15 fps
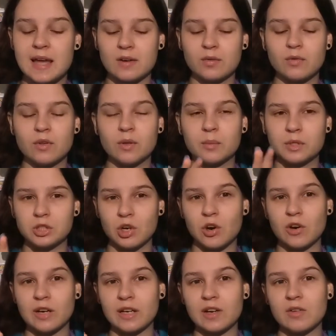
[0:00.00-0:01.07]
and for the
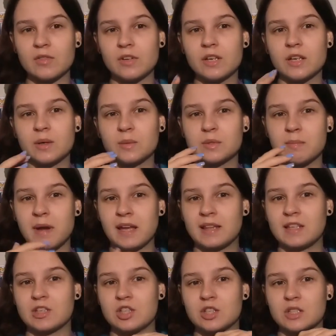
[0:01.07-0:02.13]
majority of it, it was
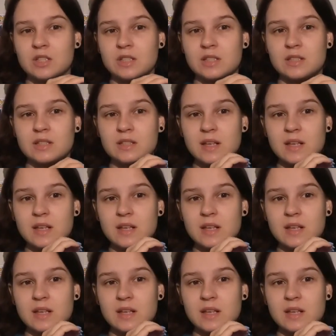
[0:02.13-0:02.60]
mainly just